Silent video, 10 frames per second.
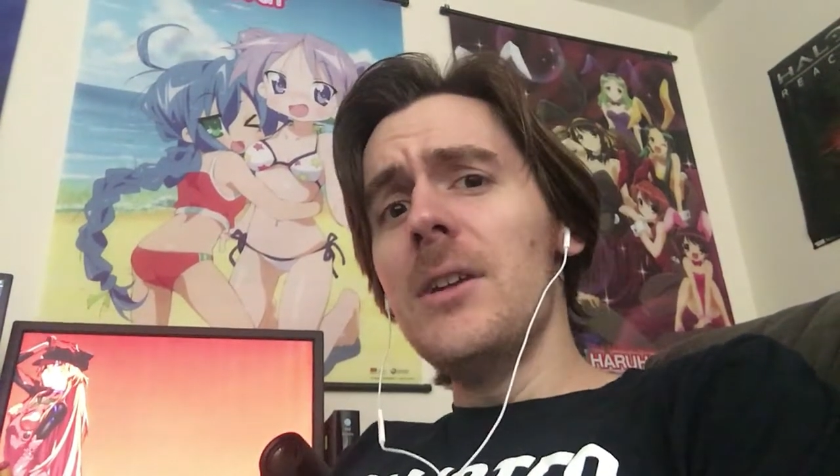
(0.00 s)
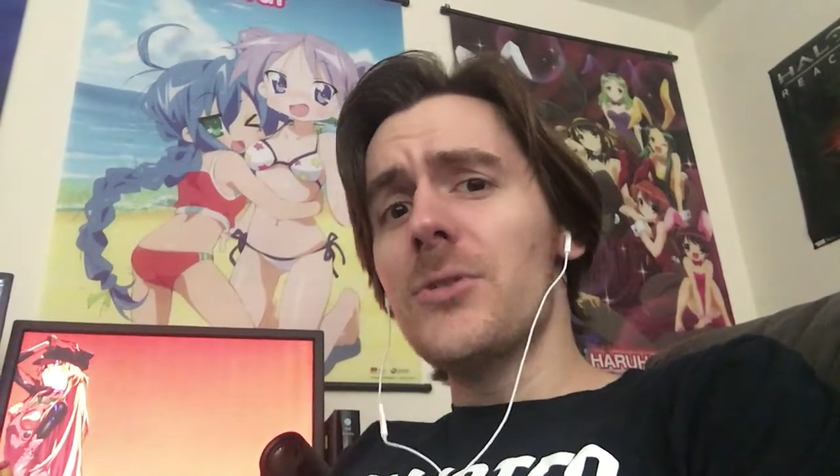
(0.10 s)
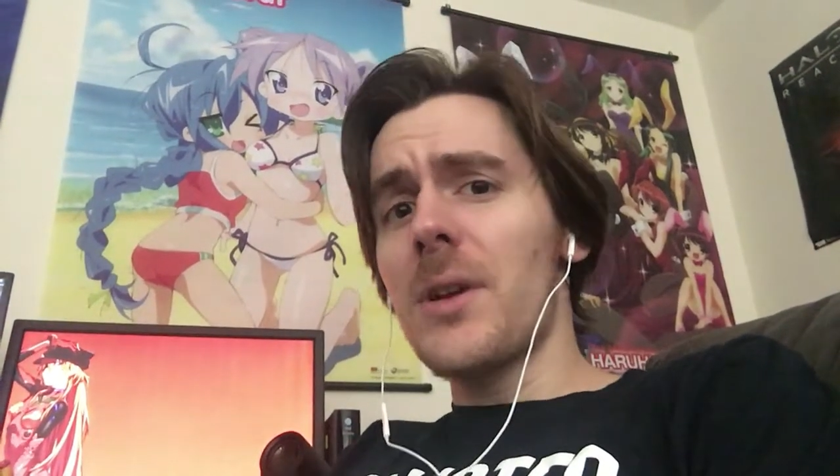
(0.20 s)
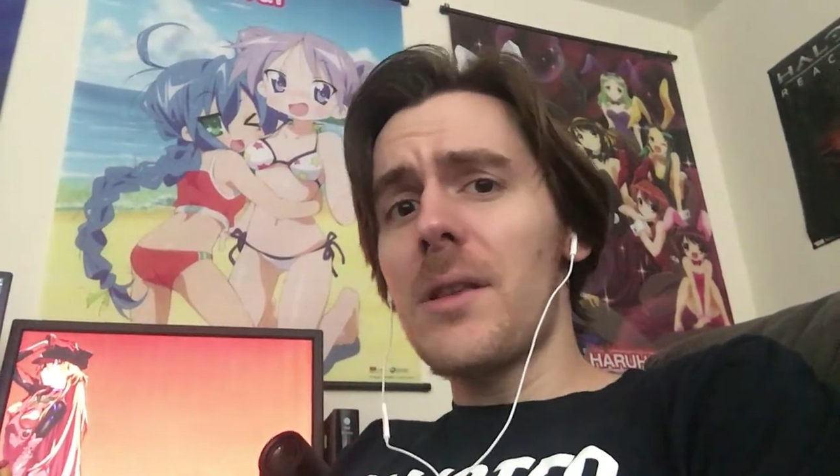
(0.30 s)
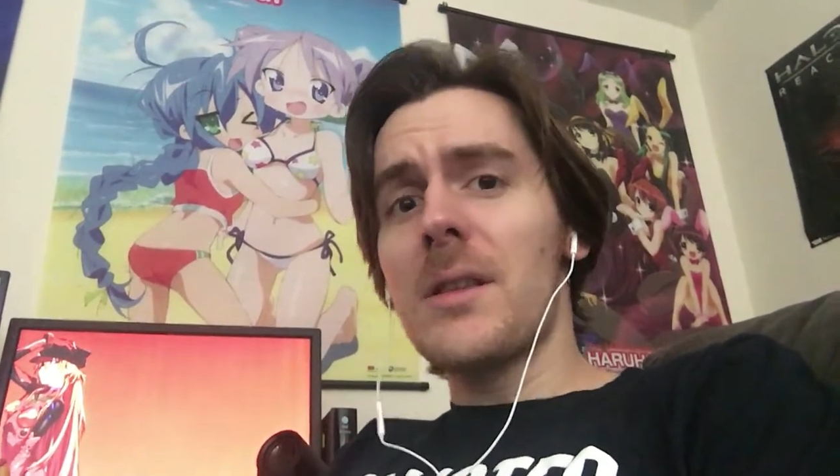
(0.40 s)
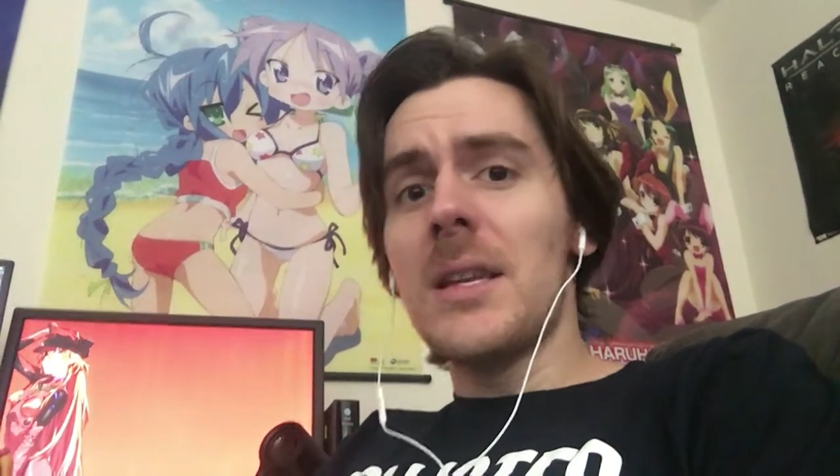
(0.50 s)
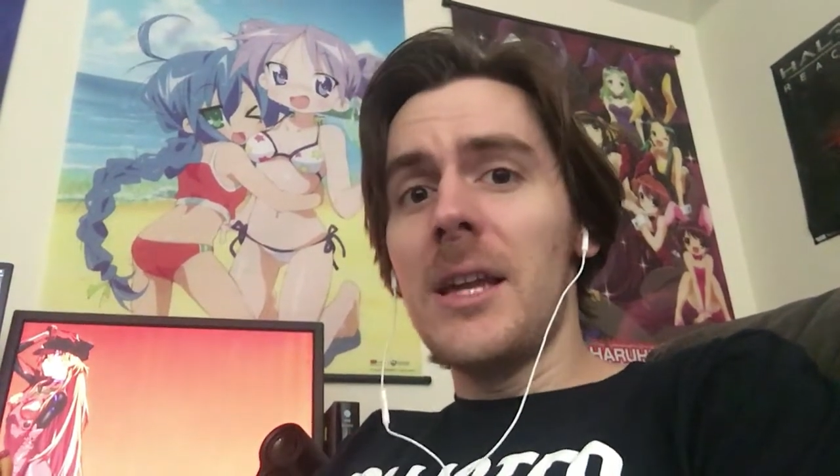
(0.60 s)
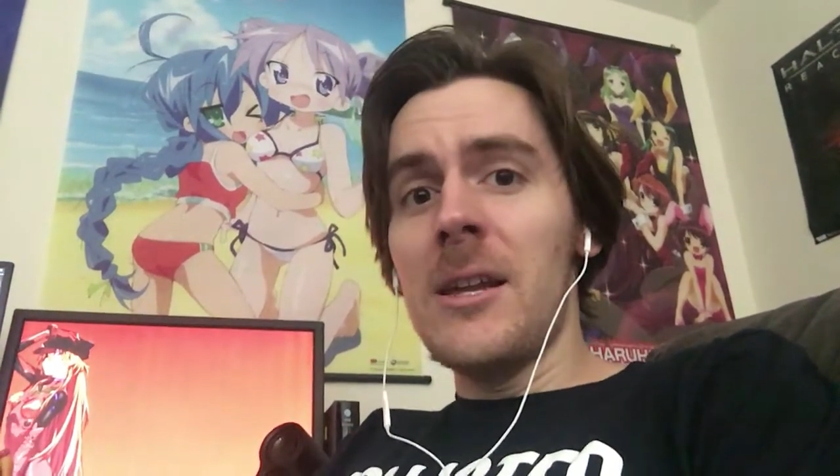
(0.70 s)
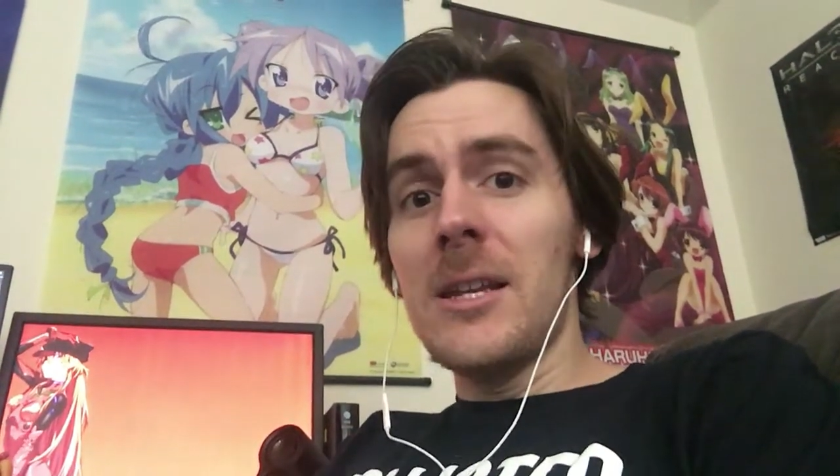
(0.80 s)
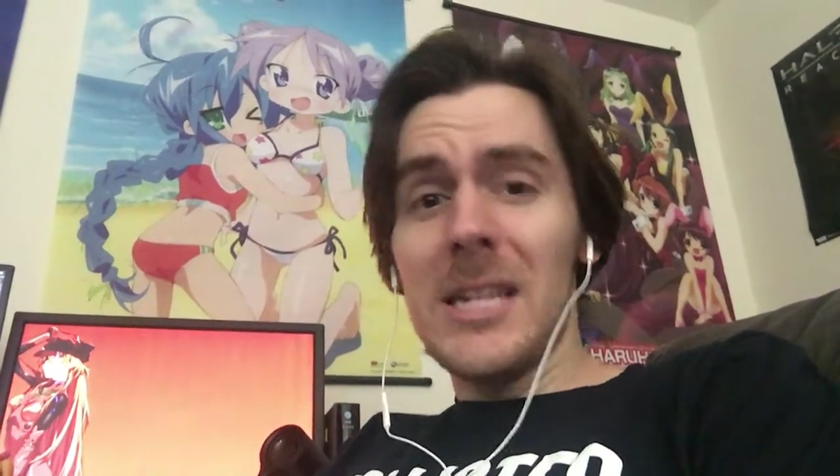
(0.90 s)
interest
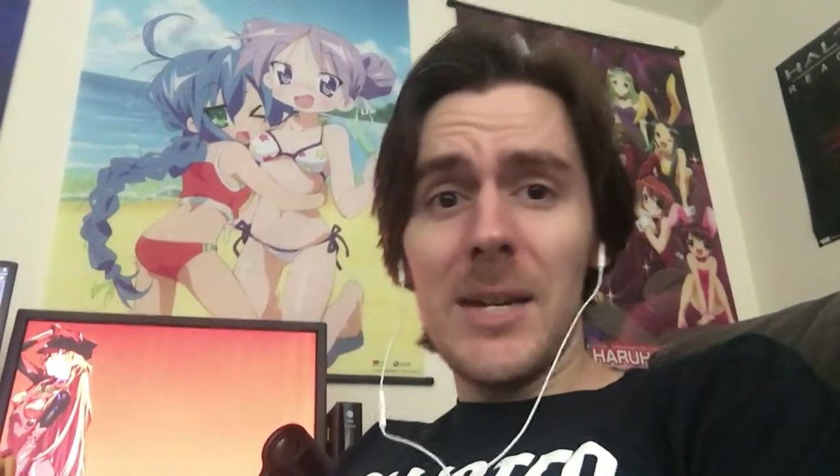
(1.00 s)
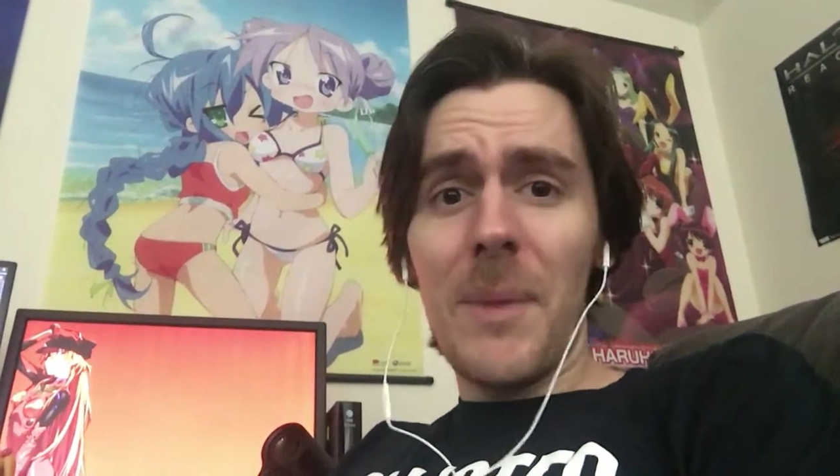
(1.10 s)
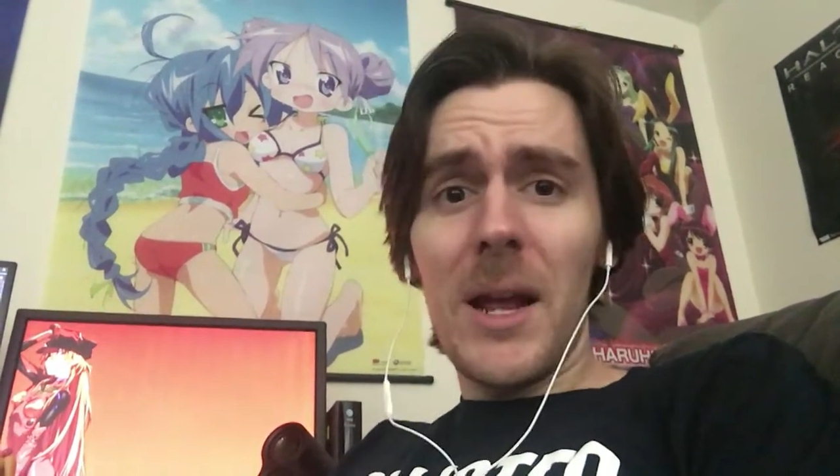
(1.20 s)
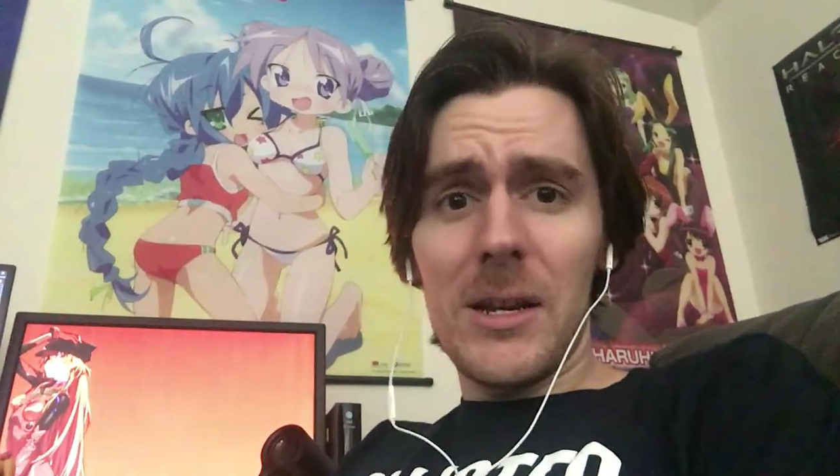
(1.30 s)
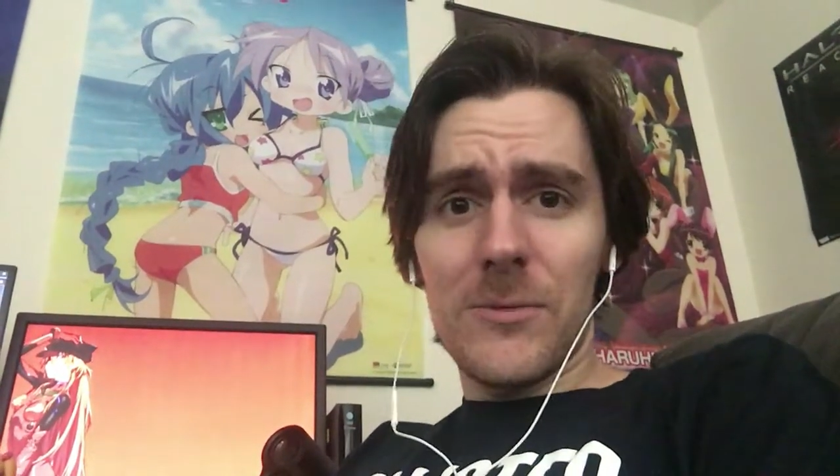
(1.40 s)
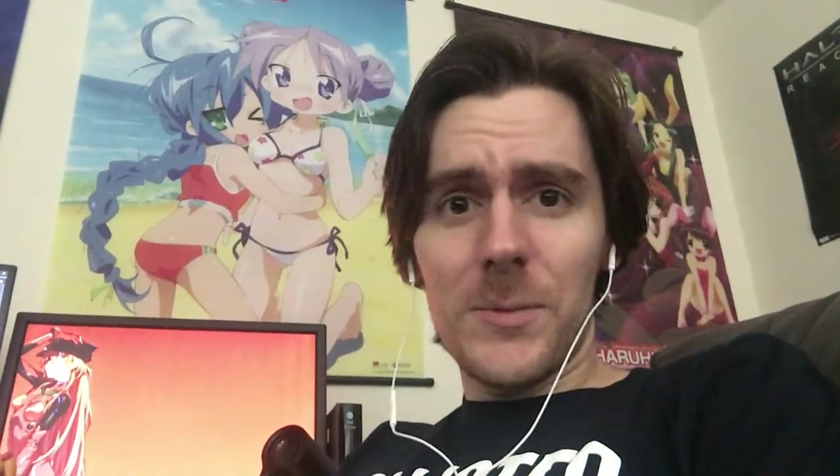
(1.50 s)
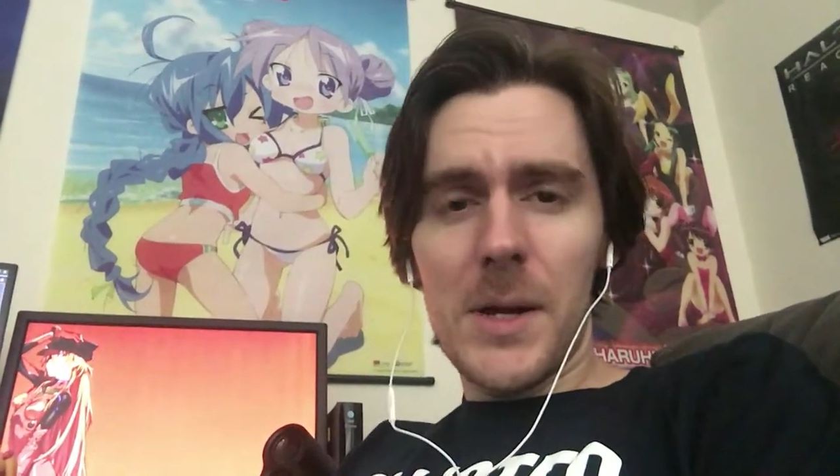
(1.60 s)
in eBay